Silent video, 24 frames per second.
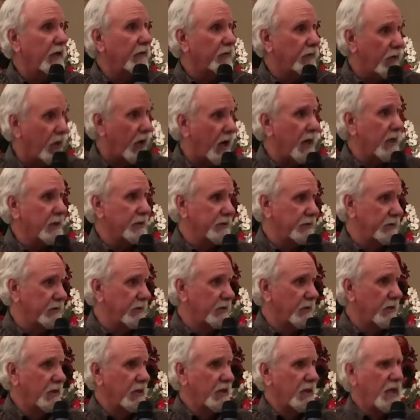of Christ,
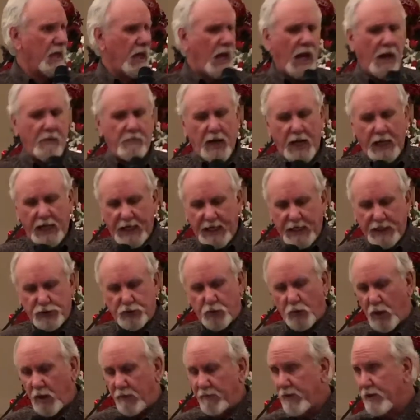about each
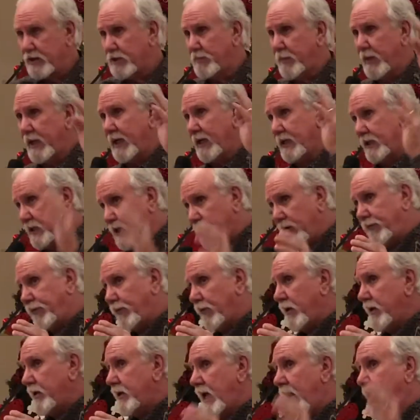one of us being
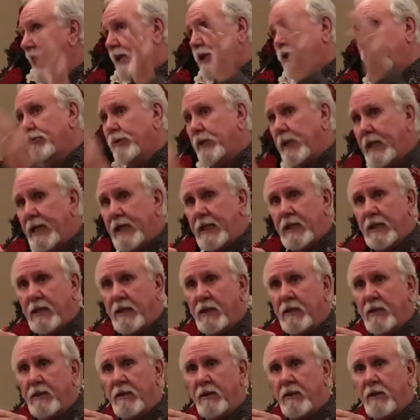different and unique,
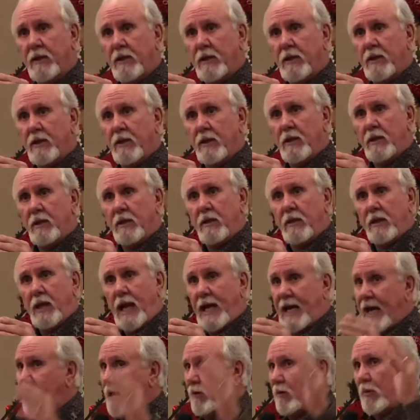
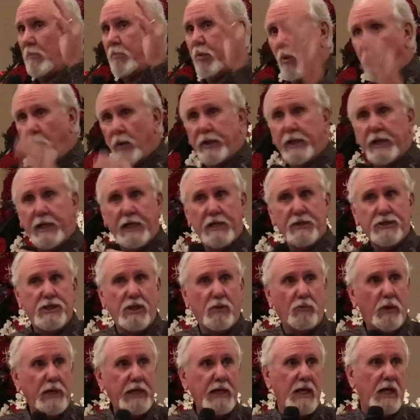and how important it is
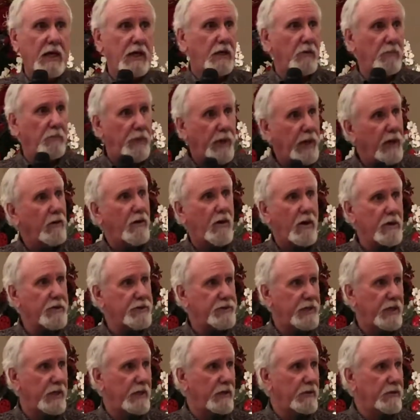that we not compare
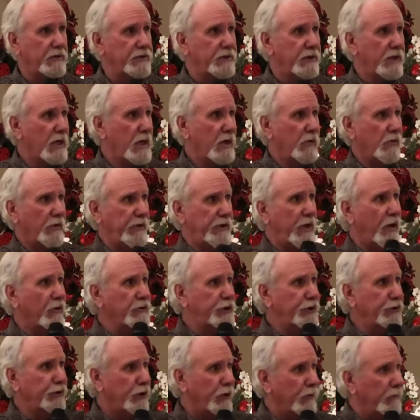ourselves with
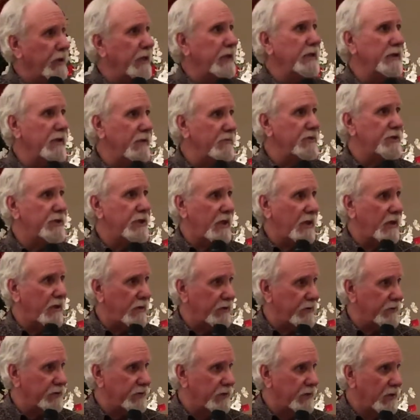those who commend
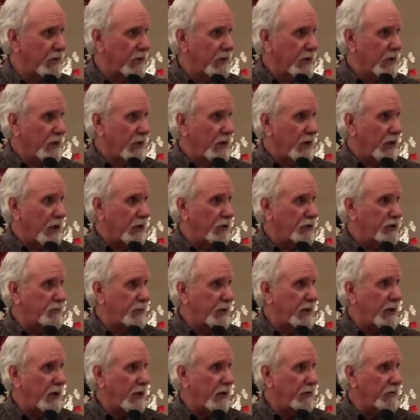themselves, who
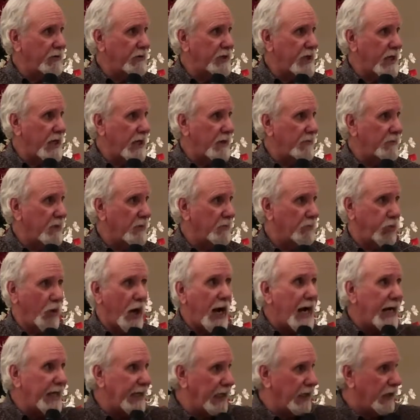spend all their time
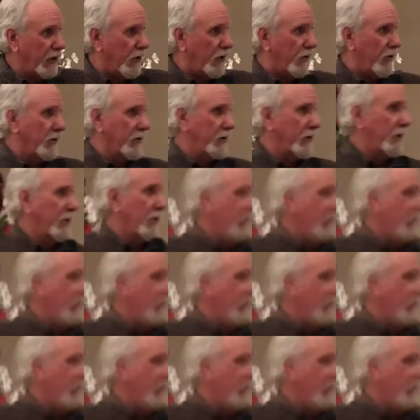bragging on